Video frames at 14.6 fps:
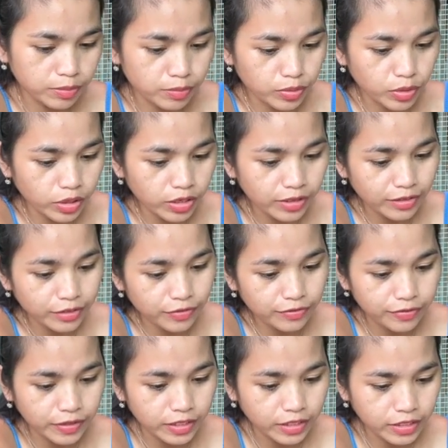broiler
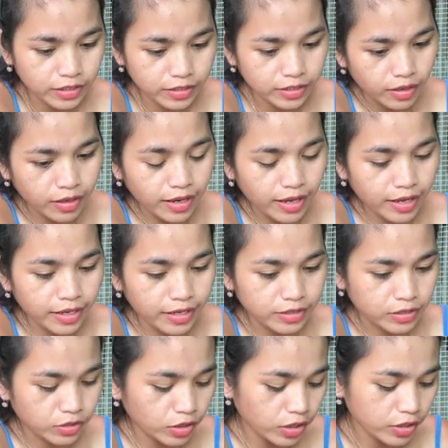feed like
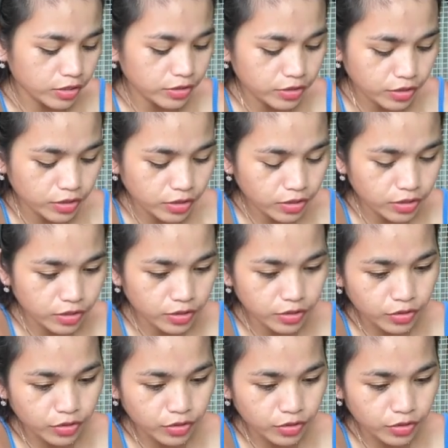starter,